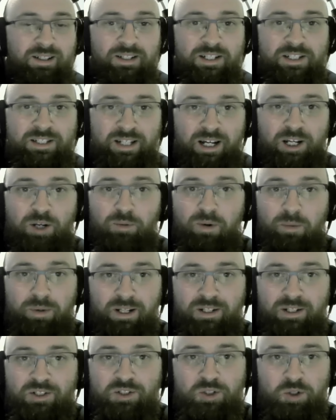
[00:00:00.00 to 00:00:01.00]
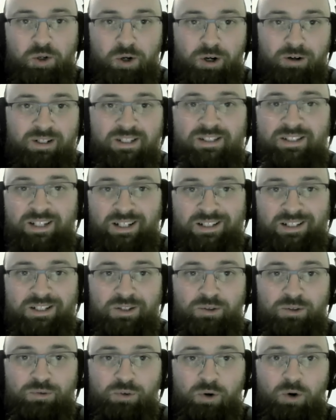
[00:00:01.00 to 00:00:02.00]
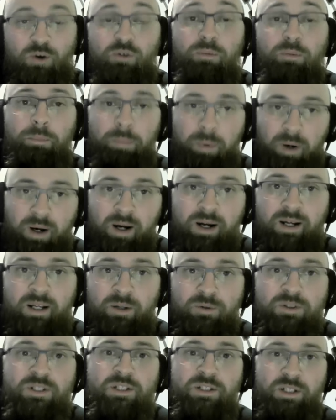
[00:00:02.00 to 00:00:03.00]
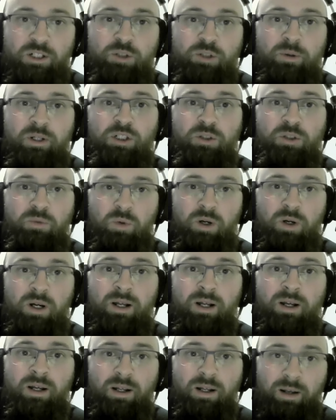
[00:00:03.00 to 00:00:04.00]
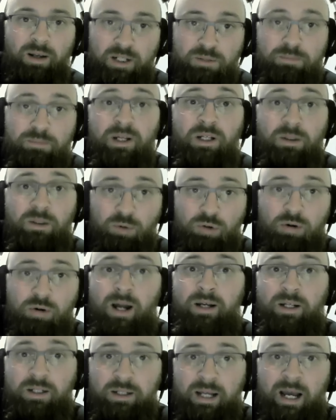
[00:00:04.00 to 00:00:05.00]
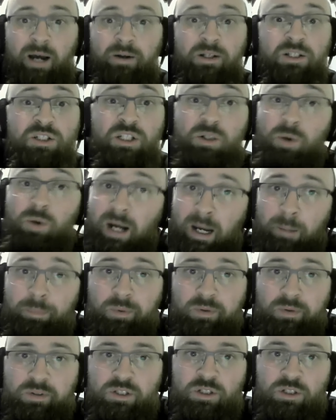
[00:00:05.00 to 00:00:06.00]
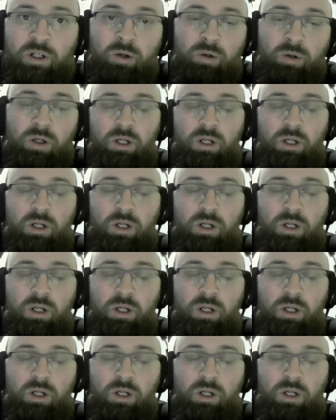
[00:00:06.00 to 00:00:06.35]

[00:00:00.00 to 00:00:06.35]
second where we didn't score, and 6 in the fourth. But it was a situation where let's make them grind it down and see what happens. So